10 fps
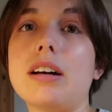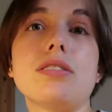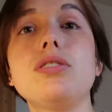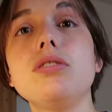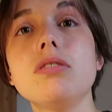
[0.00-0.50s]

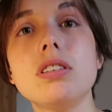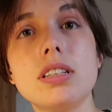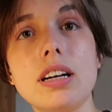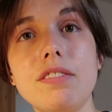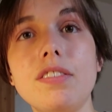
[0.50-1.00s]
student
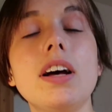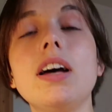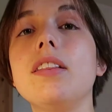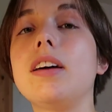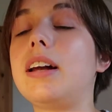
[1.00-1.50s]
stuff,
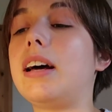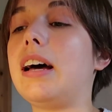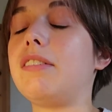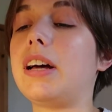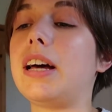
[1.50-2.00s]
then I
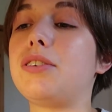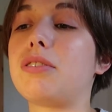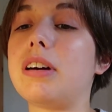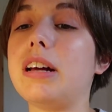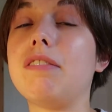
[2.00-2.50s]
have a
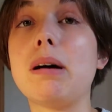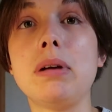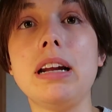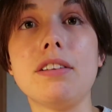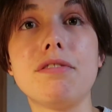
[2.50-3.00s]
category
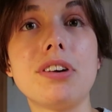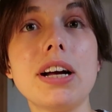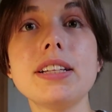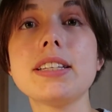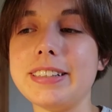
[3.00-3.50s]
family and
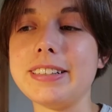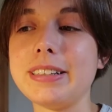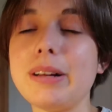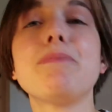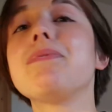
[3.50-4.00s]
friends,
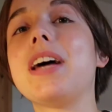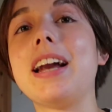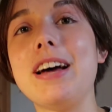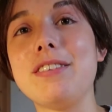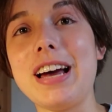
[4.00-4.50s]
then
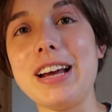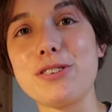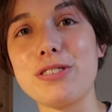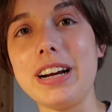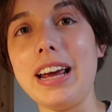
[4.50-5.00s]
I have a
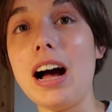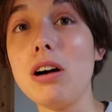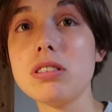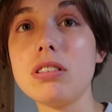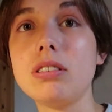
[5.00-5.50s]
category
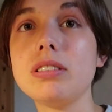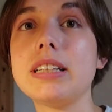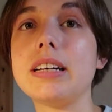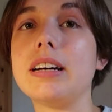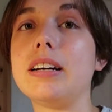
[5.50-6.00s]

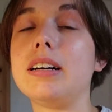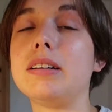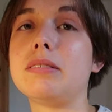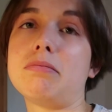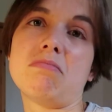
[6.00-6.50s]
household
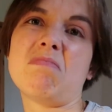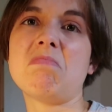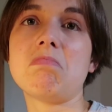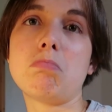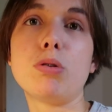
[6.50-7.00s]
and
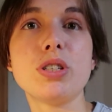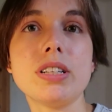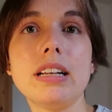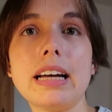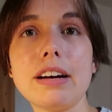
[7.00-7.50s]

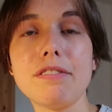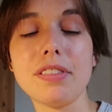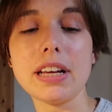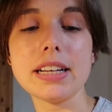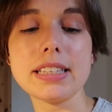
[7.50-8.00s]
personal
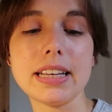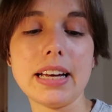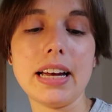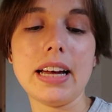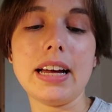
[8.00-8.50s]
life things,
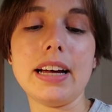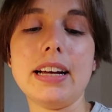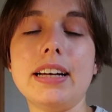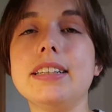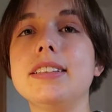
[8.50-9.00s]

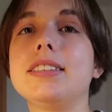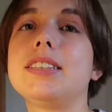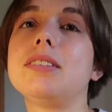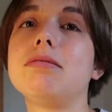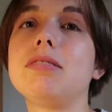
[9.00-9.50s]

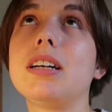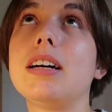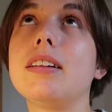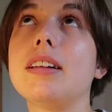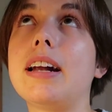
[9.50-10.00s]
and
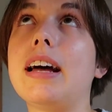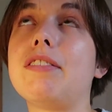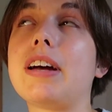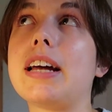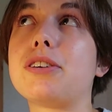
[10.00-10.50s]
then I
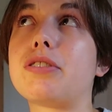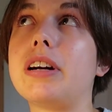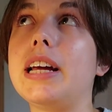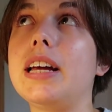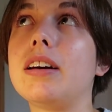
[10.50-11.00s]
have a
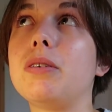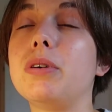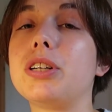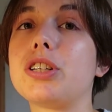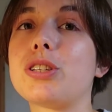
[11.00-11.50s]
category
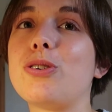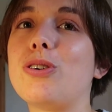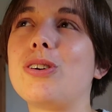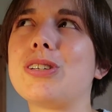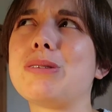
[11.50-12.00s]
which is
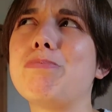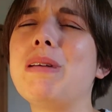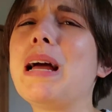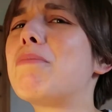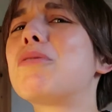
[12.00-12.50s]
called
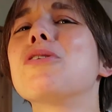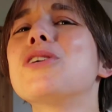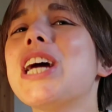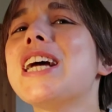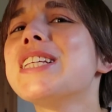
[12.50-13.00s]
bigger
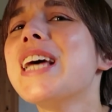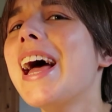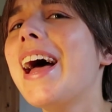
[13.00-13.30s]
projects.